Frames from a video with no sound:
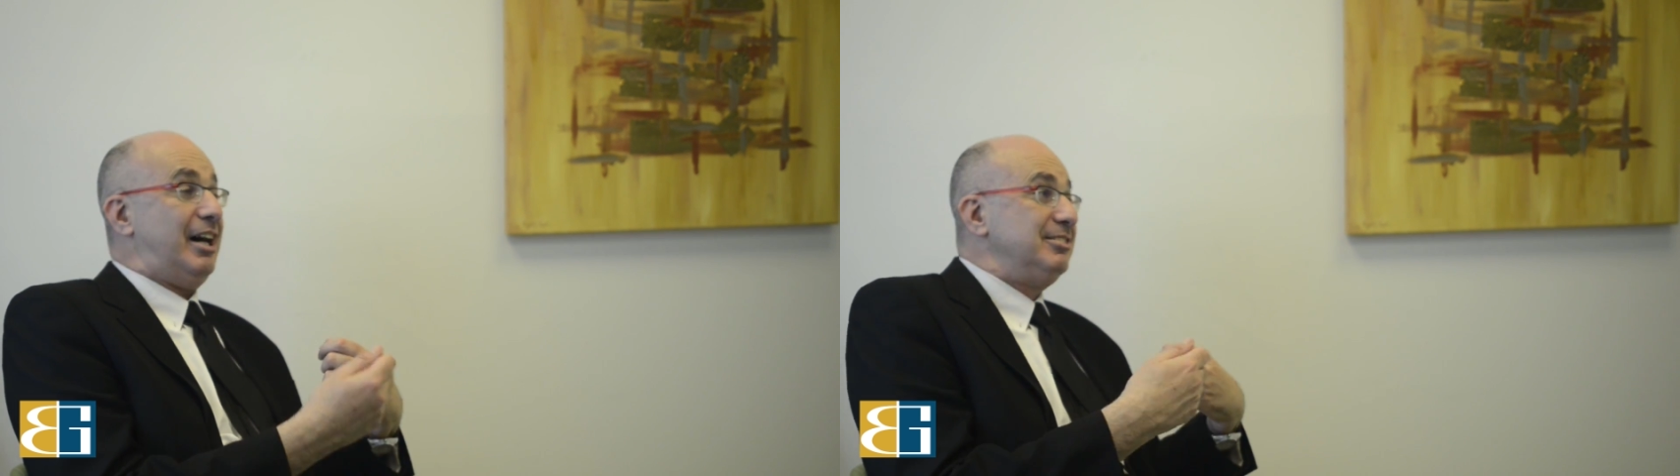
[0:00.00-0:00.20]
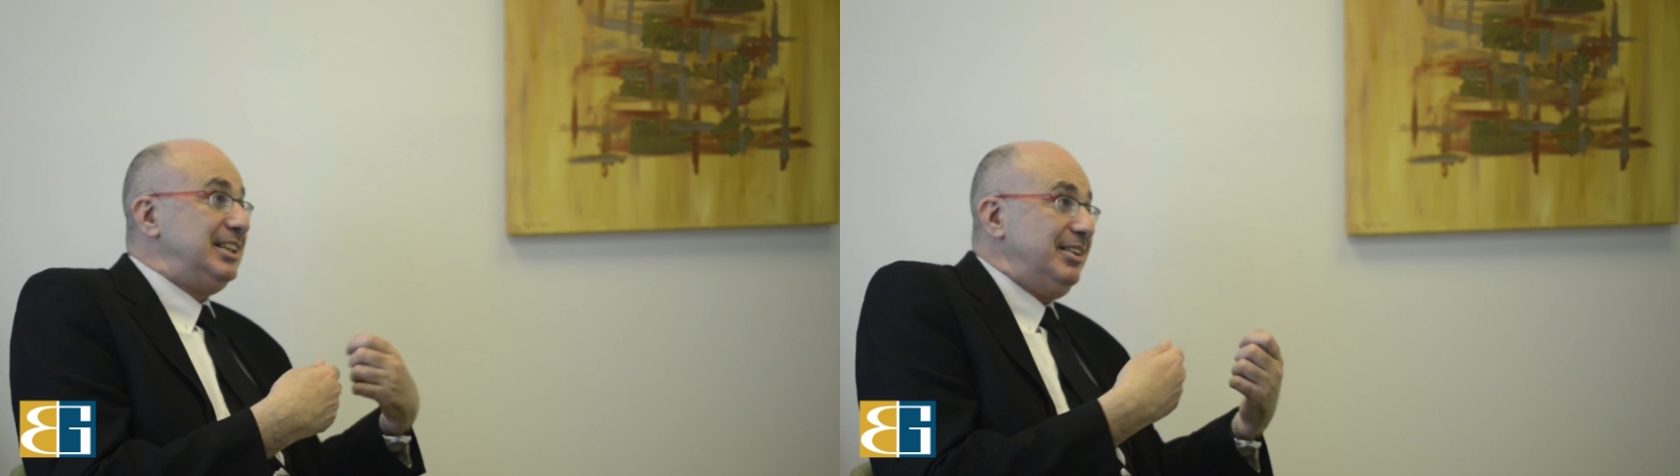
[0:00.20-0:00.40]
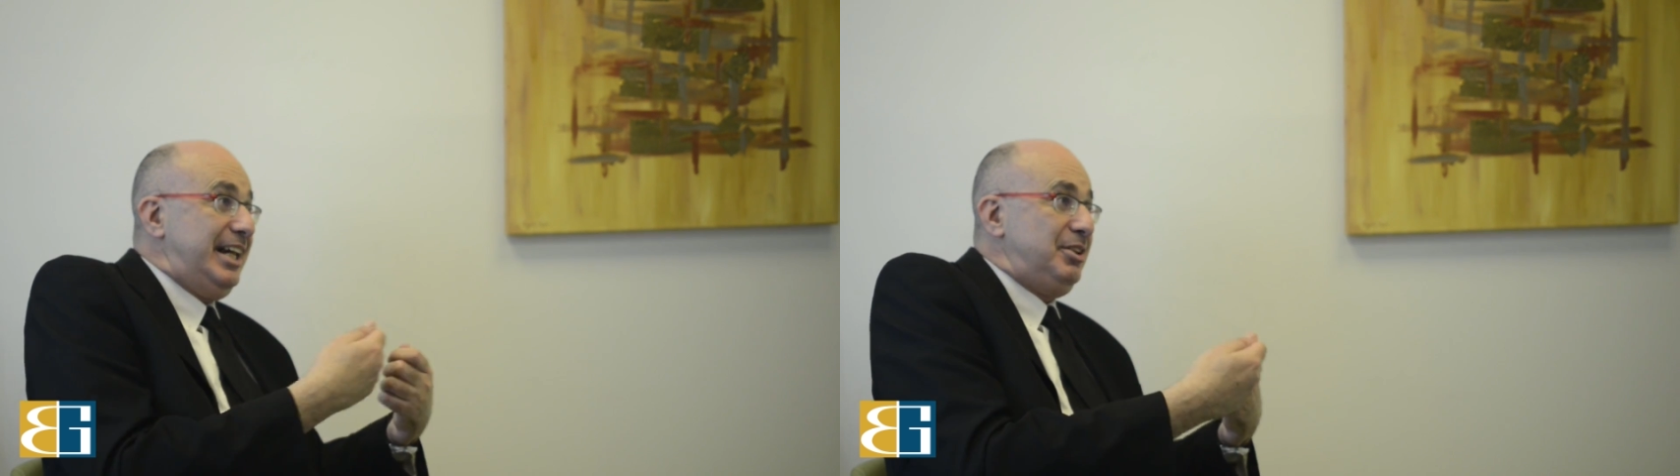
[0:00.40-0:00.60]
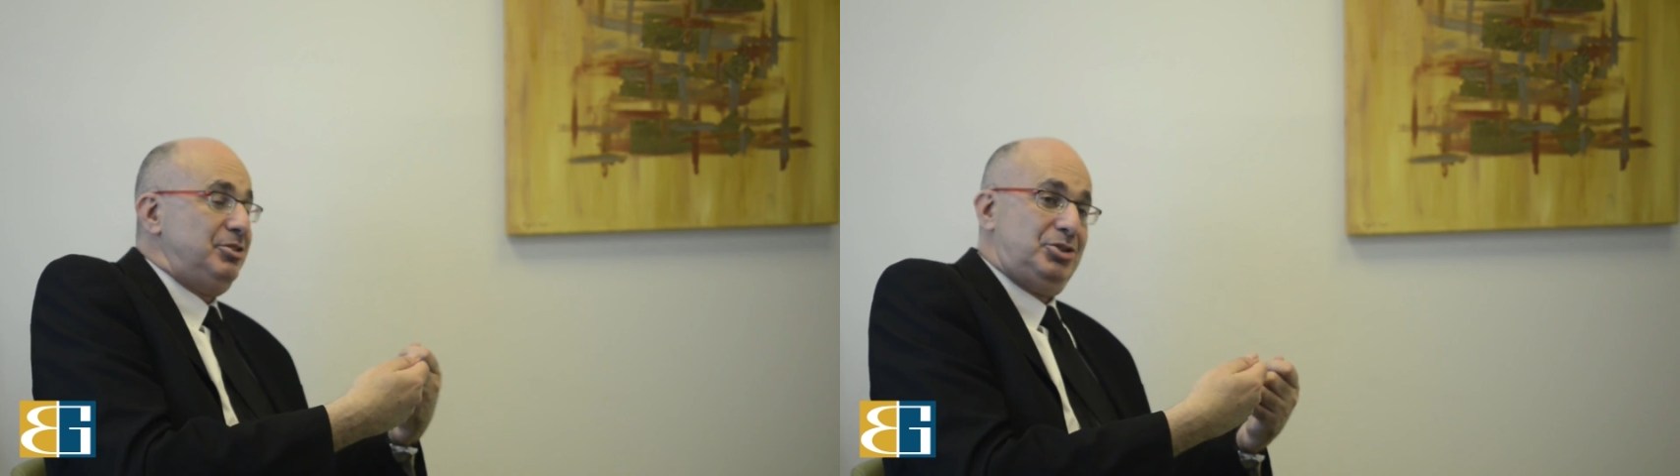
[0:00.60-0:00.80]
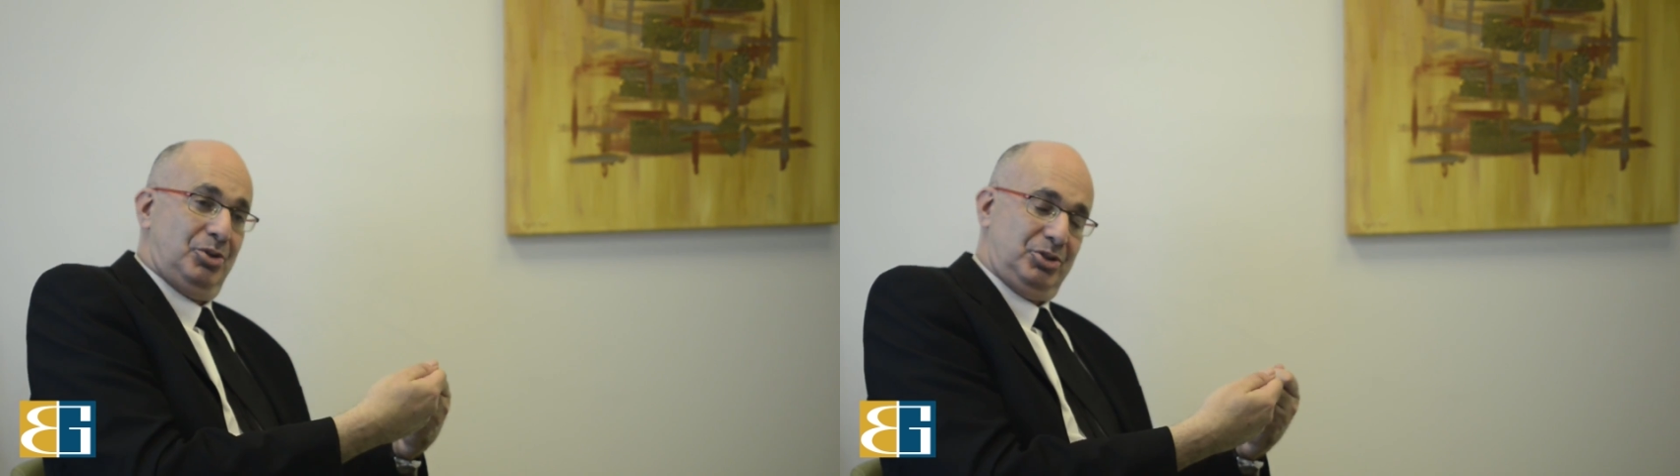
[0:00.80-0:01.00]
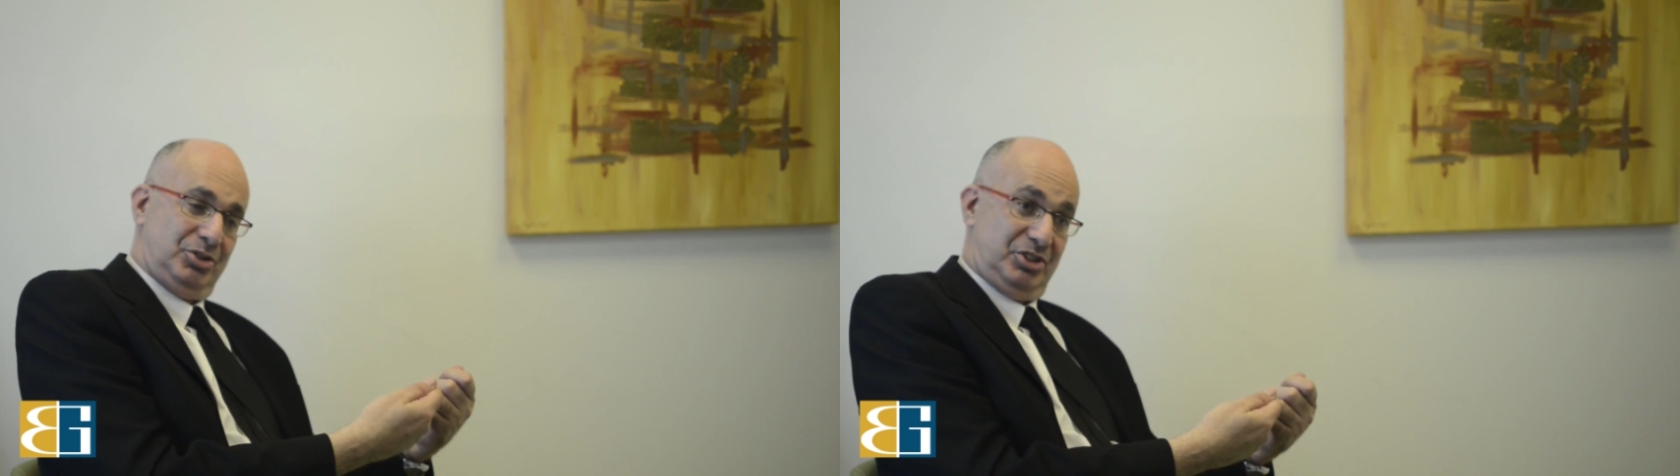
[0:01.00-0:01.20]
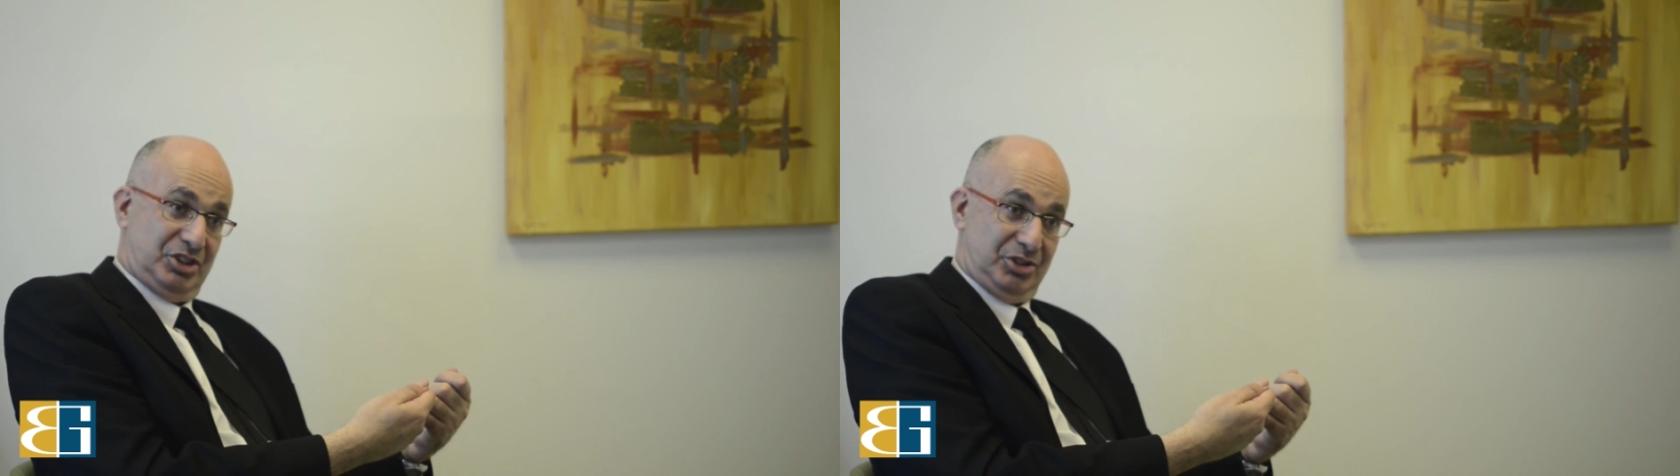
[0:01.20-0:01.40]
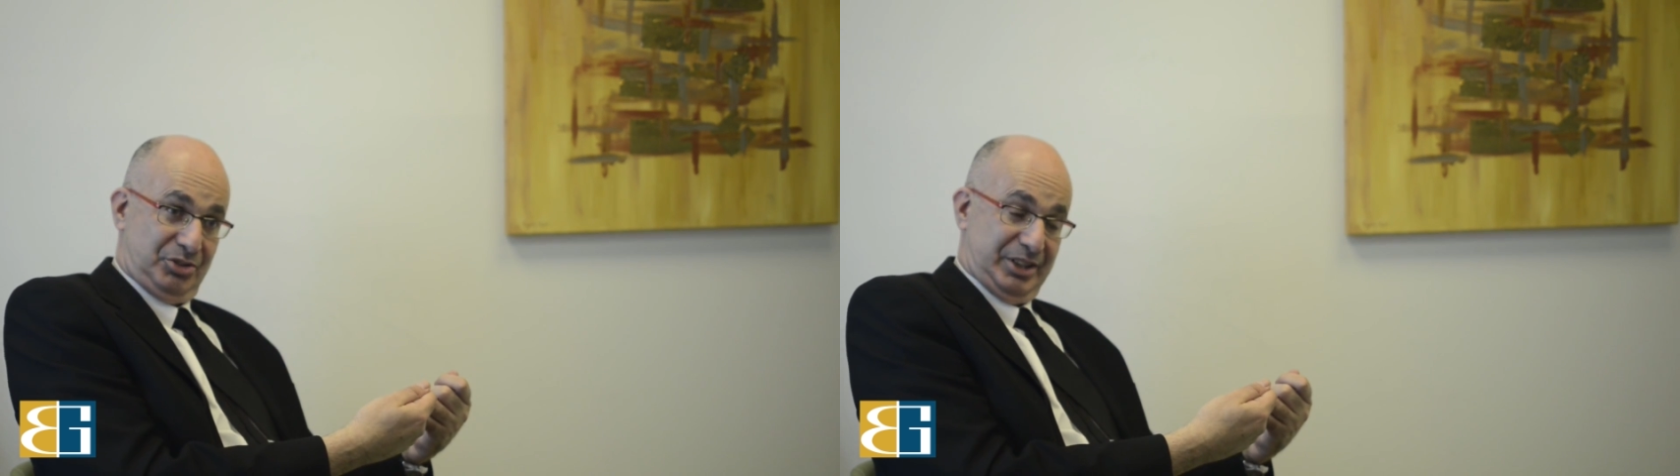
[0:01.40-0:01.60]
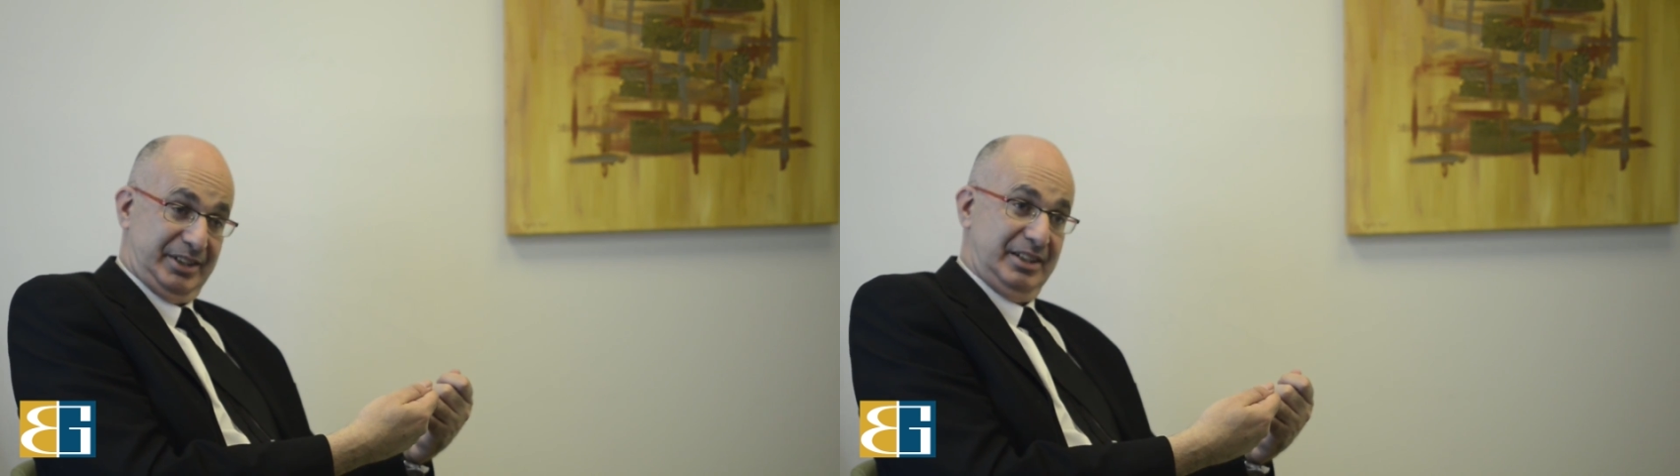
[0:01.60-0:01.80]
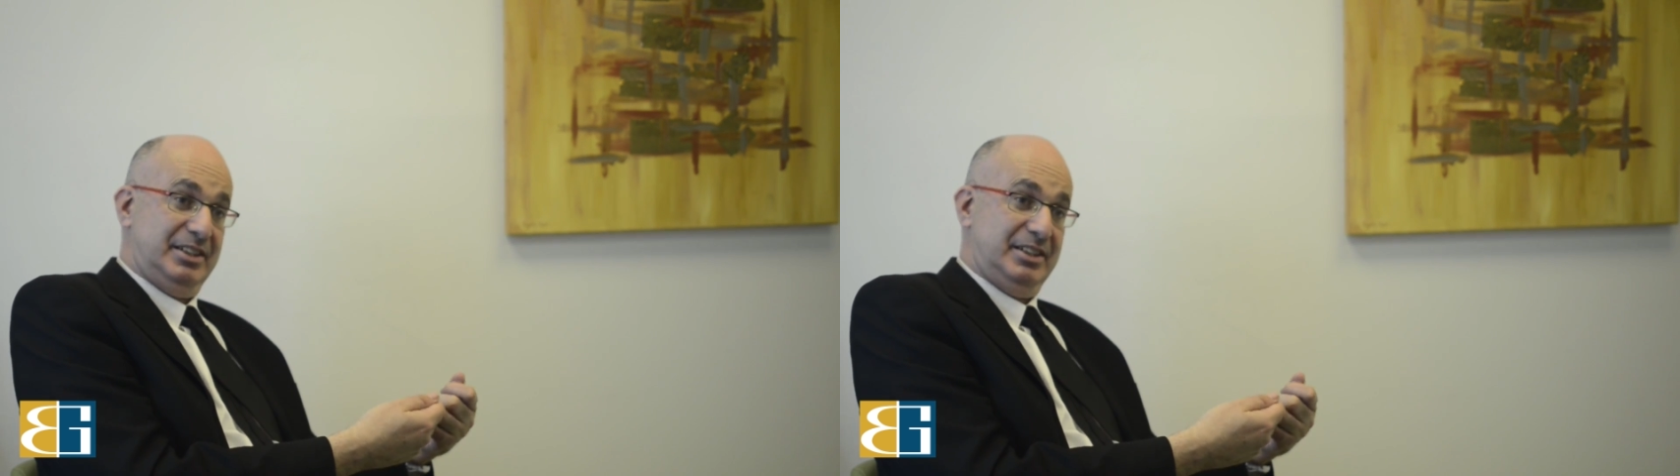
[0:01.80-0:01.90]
Also, they could talk to children,